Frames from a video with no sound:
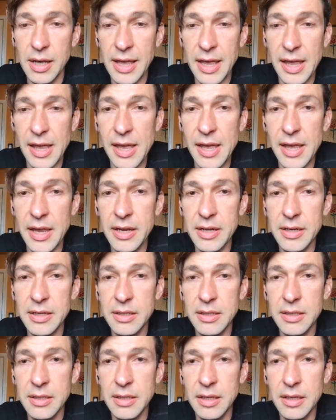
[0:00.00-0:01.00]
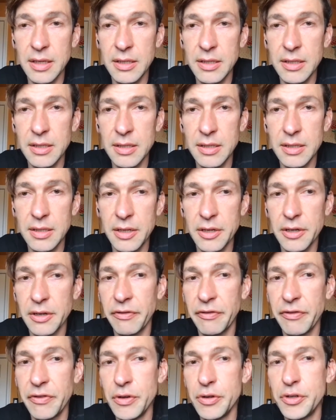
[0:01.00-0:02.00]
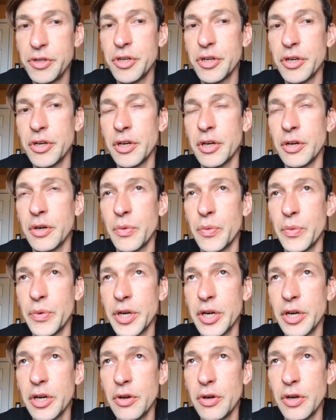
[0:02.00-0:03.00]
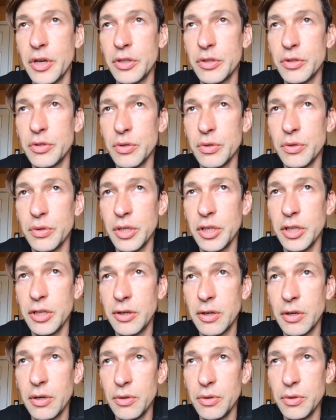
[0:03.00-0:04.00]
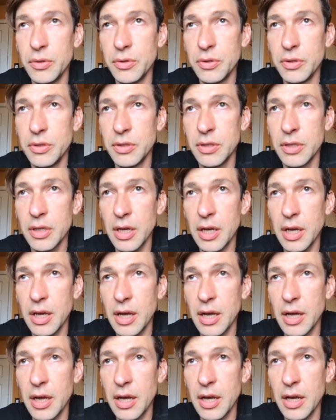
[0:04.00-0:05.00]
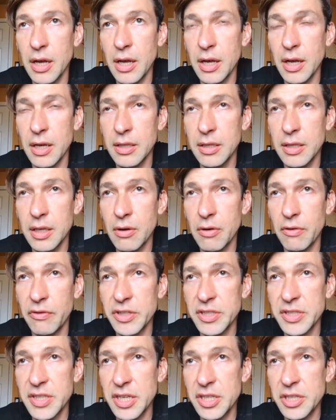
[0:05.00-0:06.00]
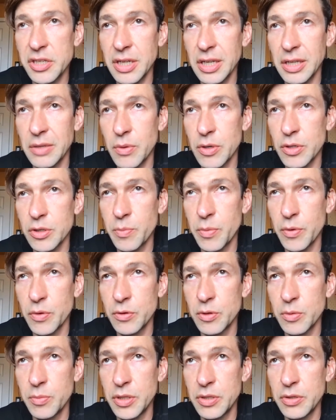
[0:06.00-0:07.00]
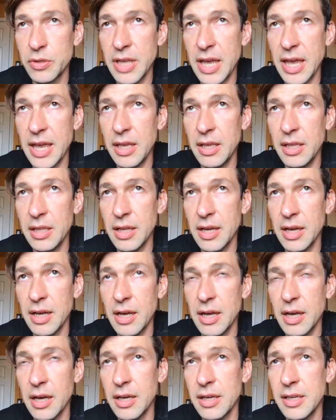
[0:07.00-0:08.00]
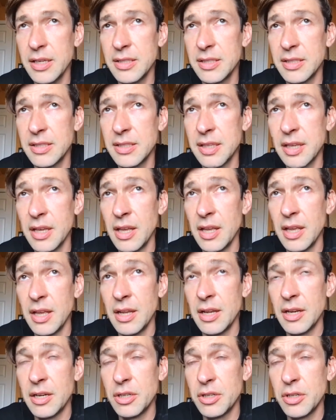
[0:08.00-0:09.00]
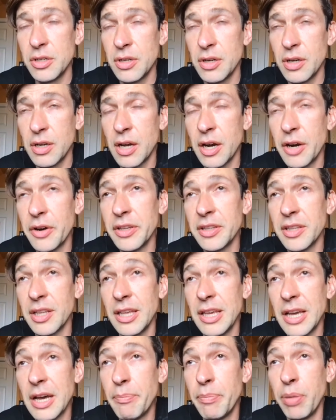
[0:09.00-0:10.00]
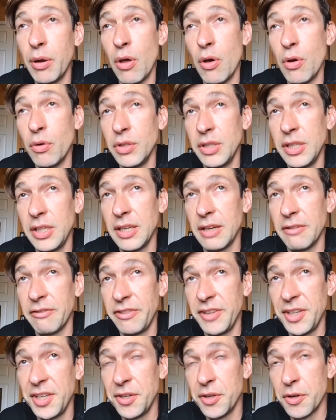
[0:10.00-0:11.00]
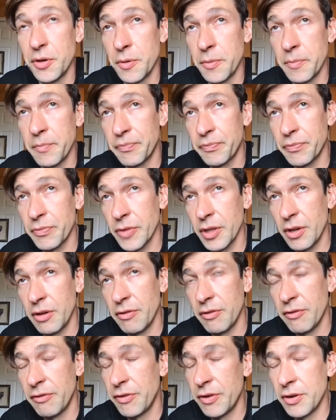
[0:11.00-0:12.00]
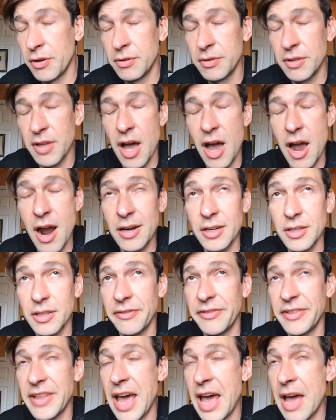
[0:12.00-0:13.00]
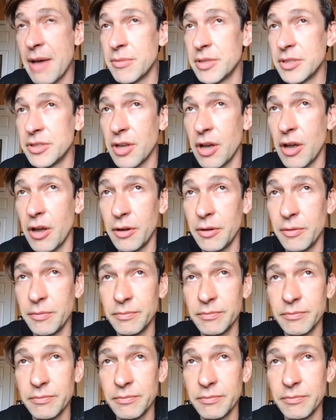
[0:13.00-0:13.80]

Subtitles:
And in the near future, we're going to include the conversation that was supposed to be today. He's currently uploading a video from the heart of the Amazon